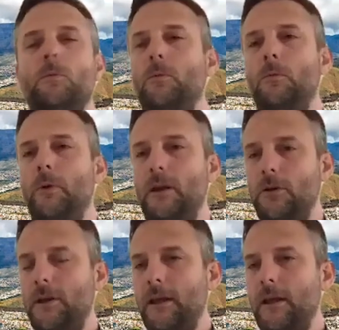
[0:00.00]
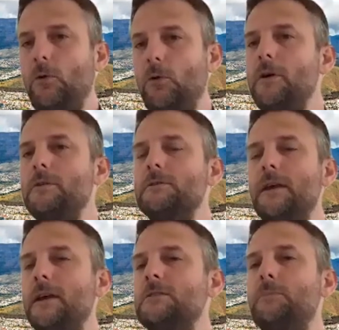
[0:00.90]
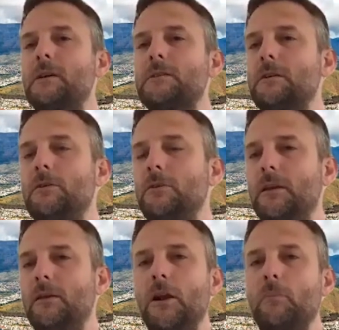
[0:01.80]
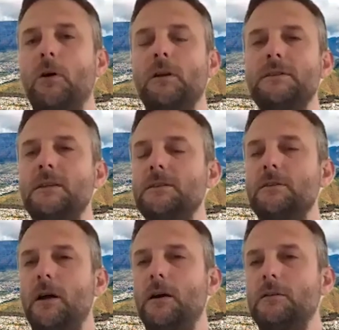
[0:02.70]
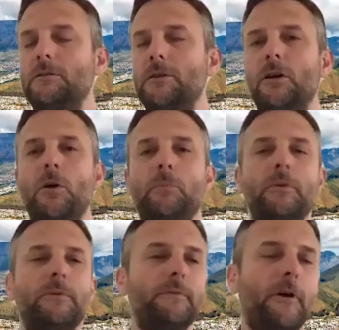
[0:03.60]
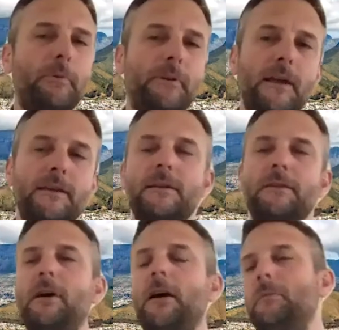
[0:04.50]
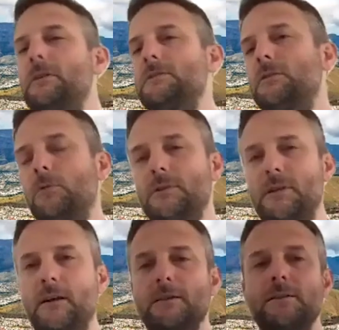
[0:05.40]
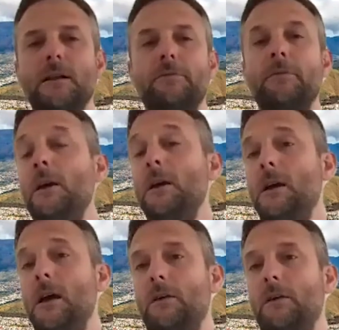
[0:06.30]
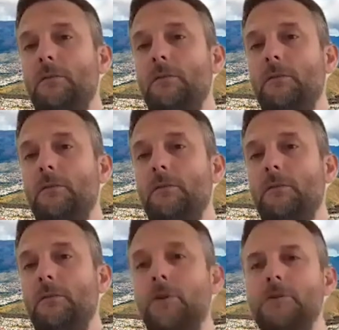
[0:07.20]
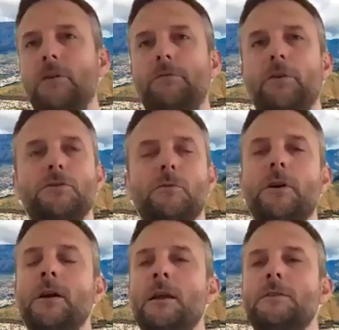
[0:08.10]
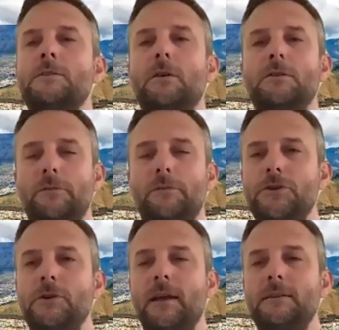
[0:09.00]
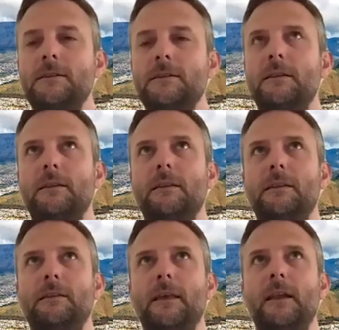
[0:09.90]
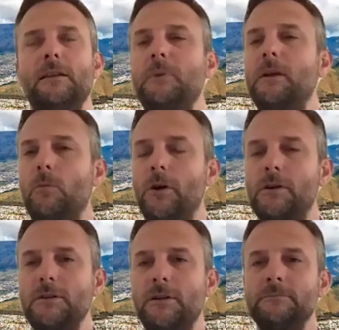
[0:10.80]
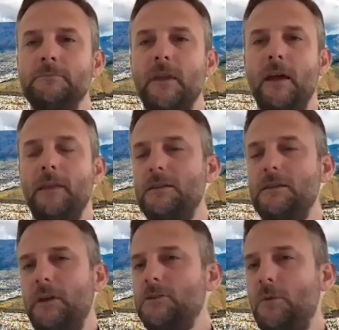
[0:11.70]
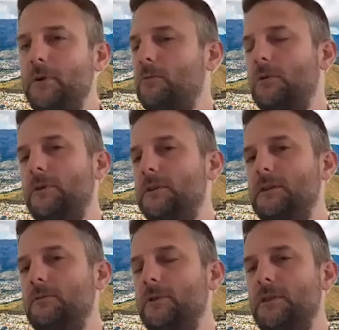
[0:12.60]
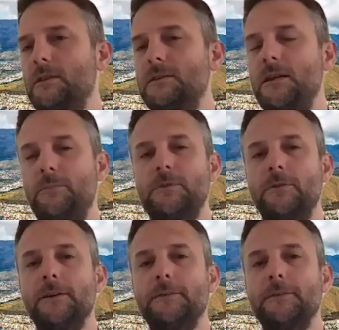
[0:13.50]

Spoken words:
we're looking at all those aspects, including policies around open desk environments and all this kind of stuff, virtual work. So for sure that is being worked on, and that's a big topic within the teams, right?